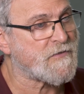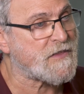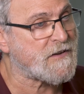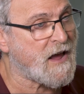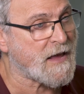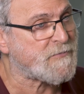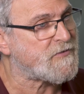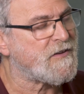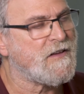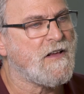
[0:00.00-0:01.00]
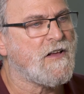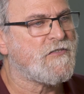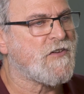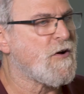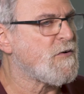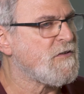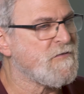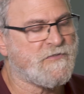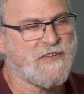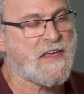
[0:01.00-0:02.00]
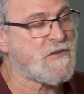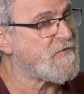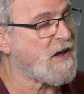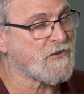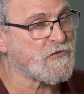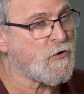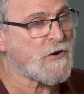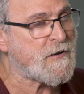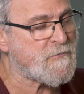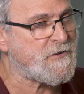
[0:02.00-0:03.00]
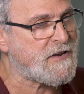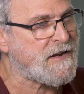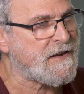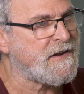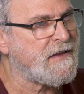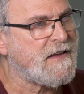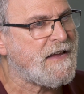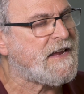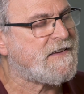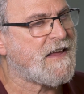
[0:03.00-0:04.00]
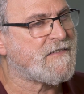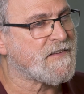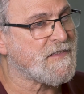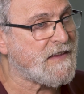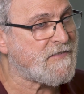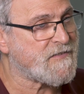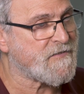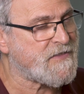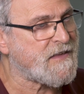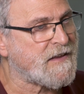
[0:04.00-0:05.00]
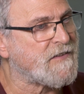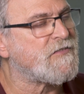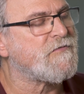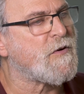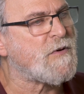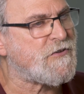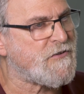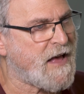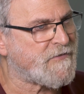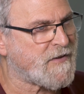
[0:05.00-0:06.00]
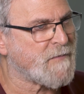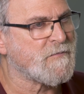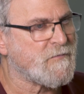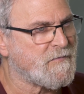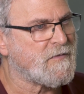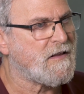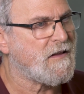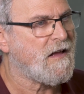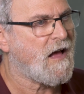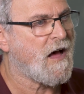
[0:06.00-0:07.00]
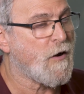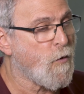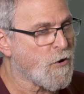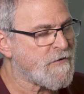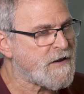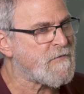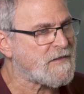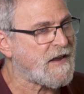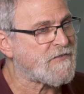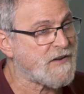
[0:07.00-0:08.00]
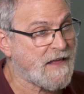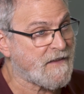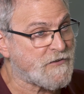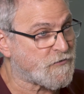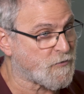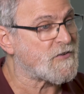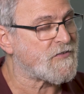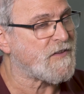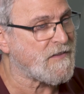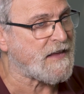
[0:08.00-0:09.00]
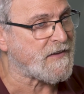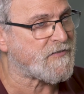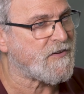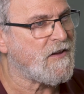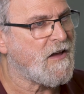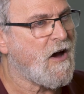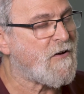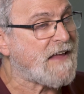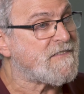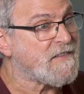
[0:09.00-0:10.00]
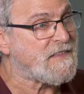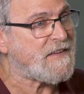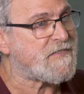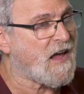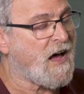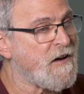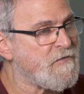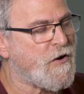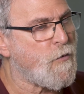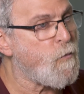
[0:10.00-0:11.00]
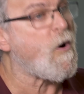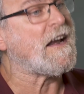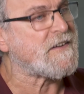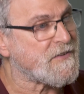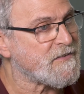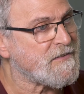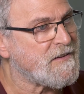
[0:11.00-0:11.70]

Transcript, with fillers: over the types. So you say you've got a sorting routine, it takes a list of things for which you have some ordering relation, and it sorts the list. Okay, it's a list of what?